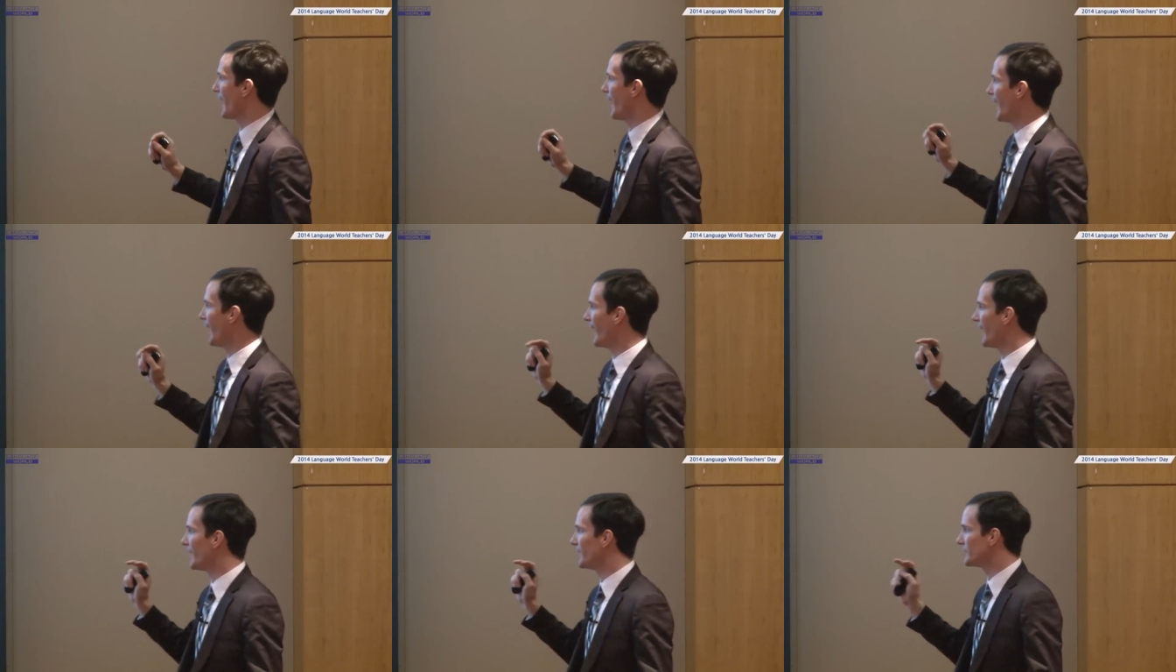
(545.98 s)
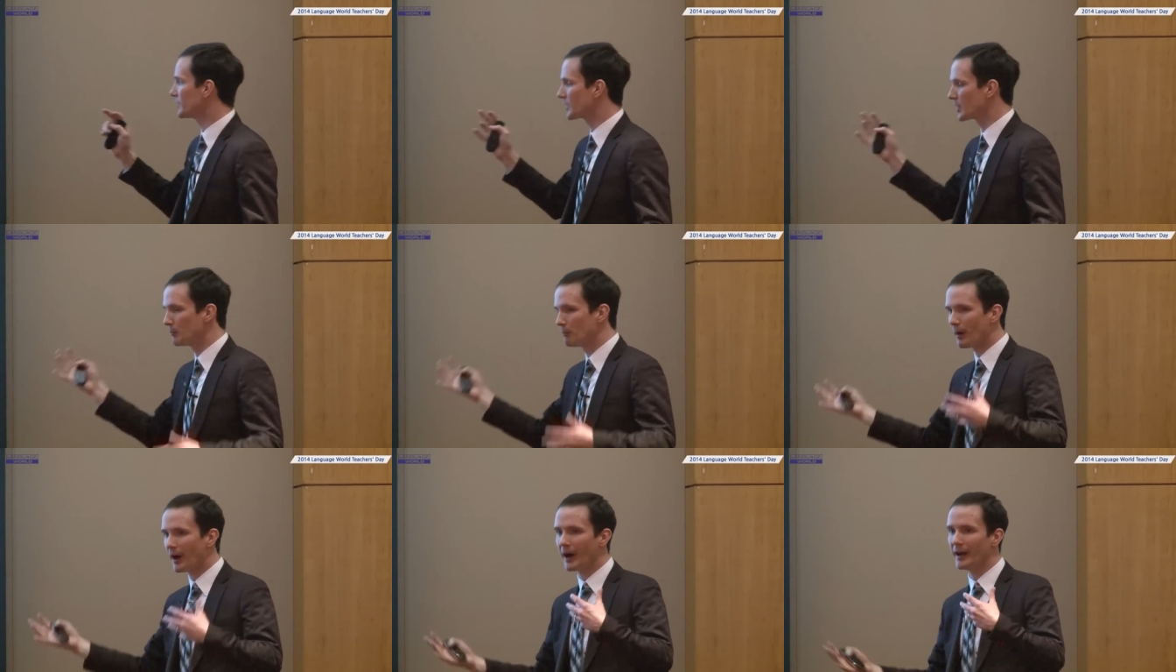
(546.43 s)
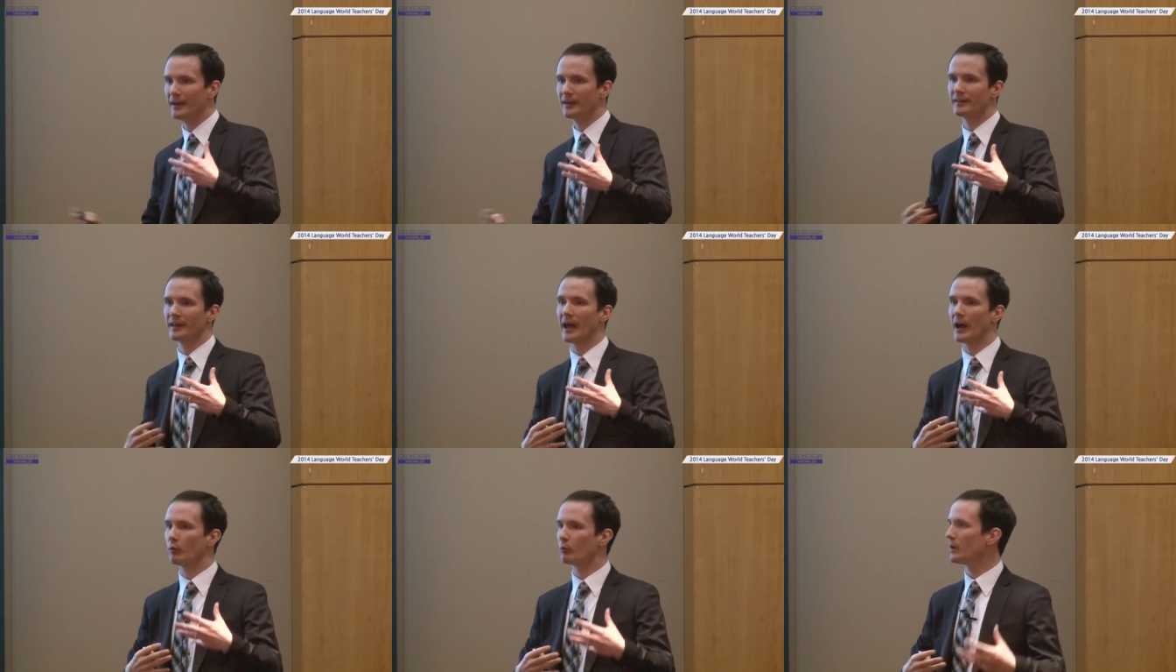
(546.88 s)
and combining
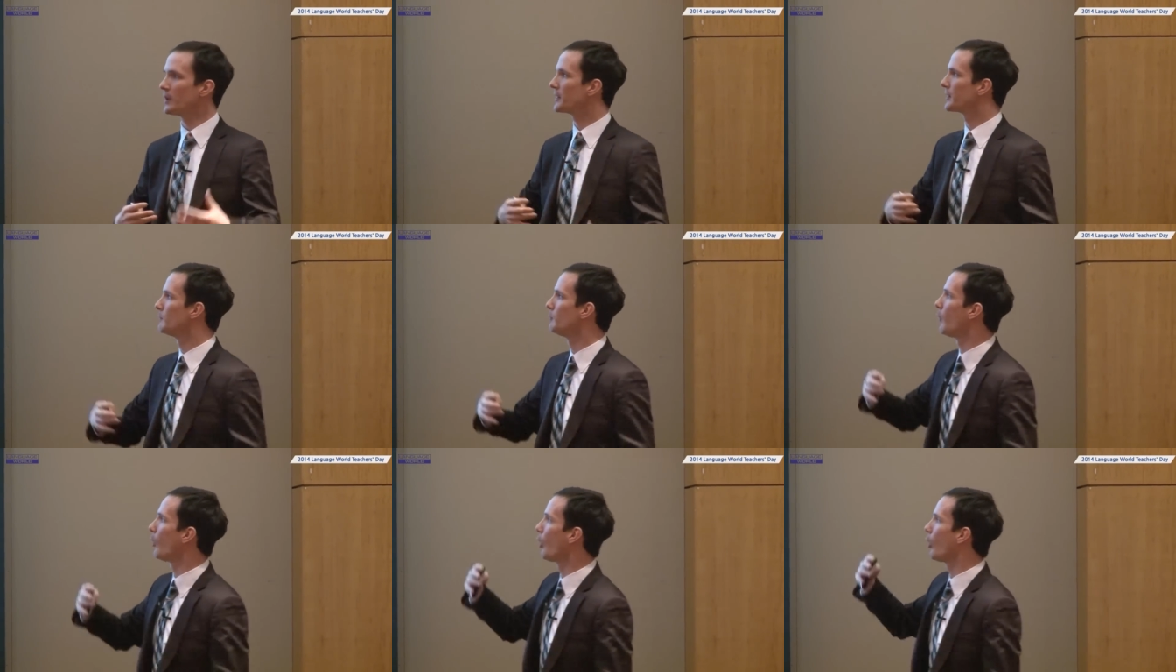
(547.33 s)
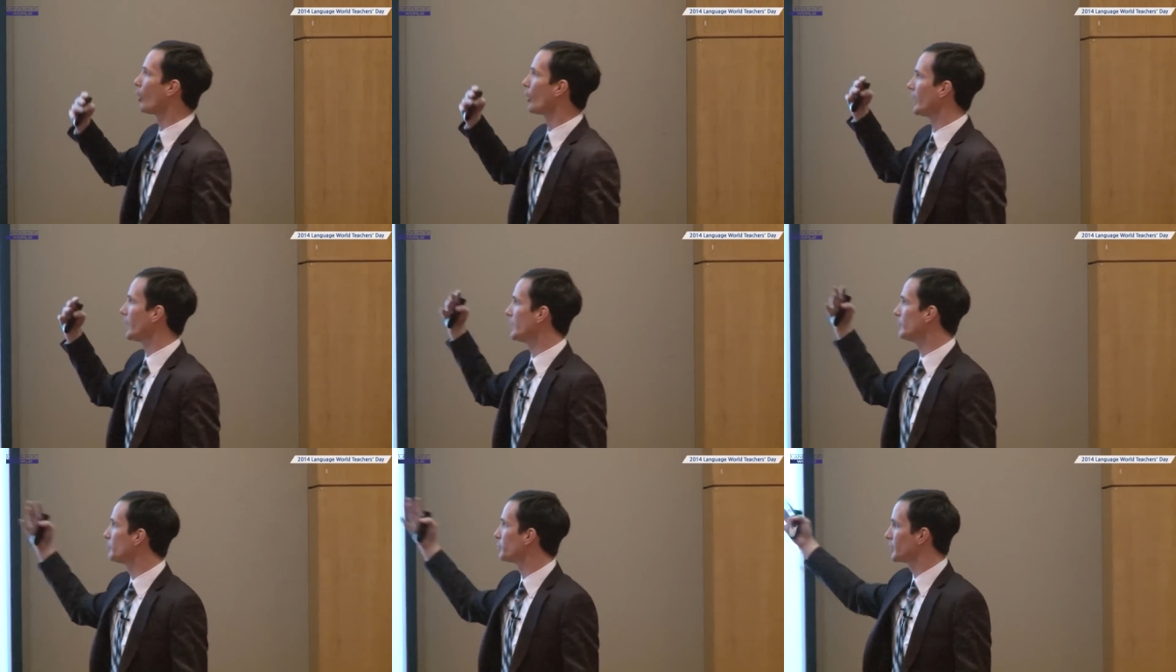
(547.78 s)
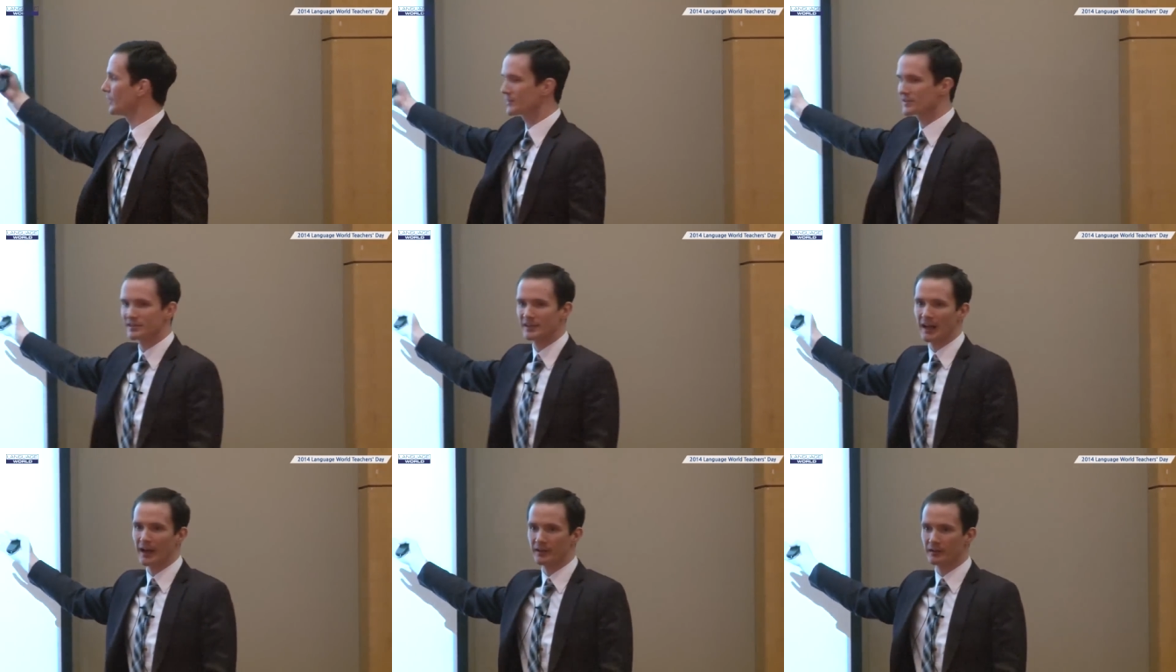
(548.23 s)
that with more
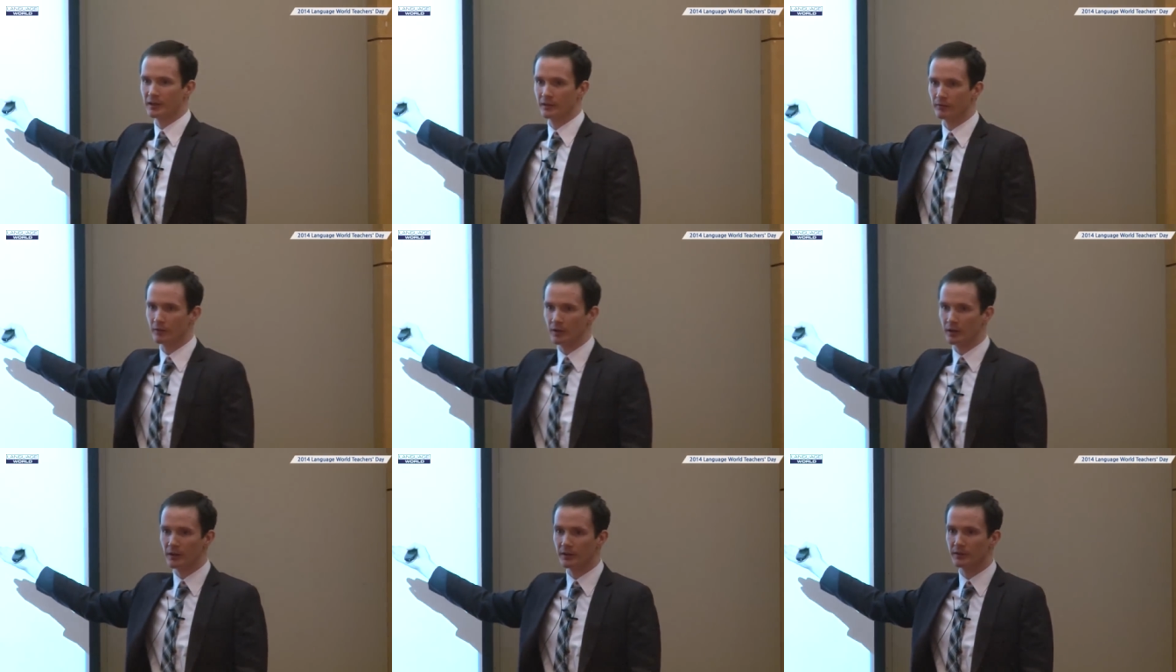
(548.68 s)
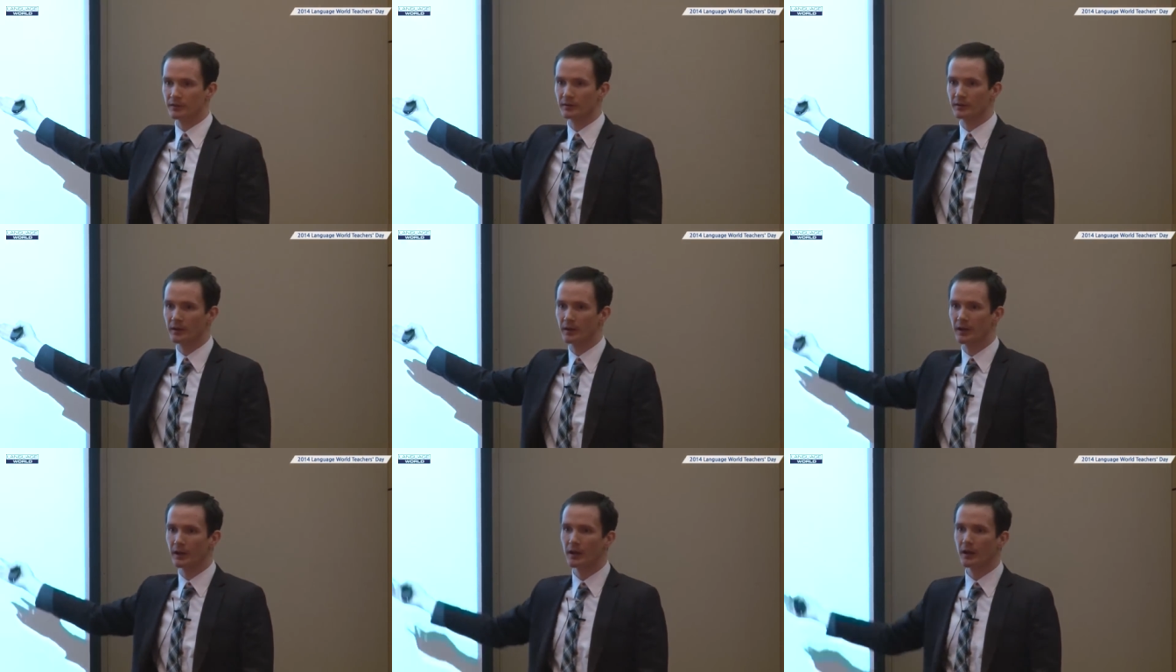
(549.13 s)
implicit activities.